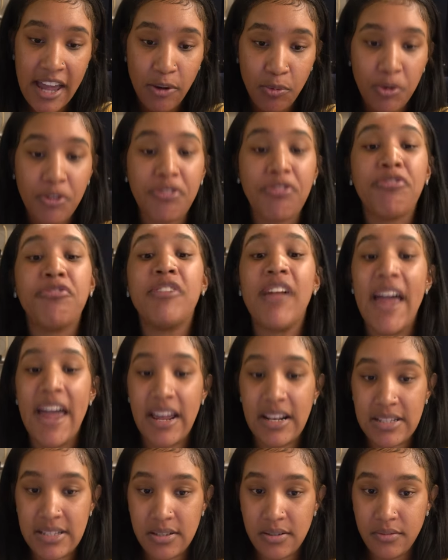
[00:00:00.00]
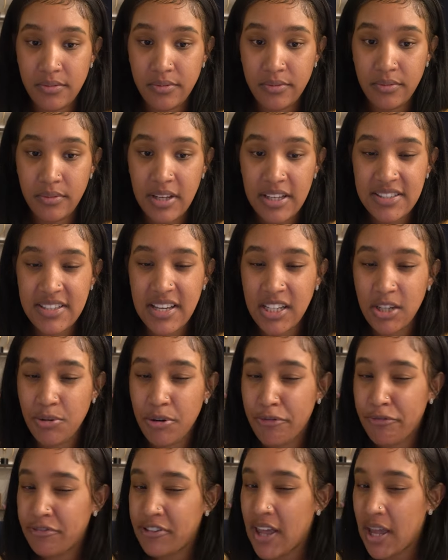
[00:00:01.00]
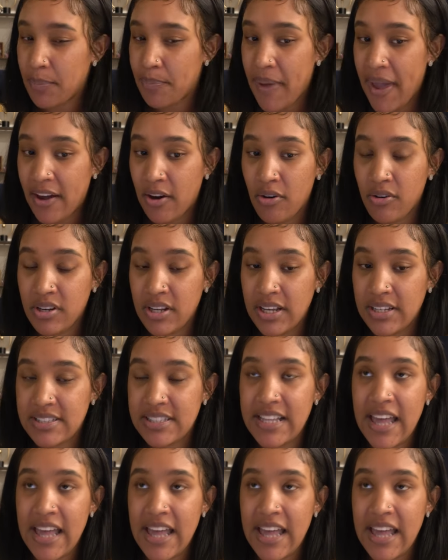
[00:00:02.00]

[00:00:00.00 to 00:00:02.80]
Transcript: reflect. It's gonna reflect back on us.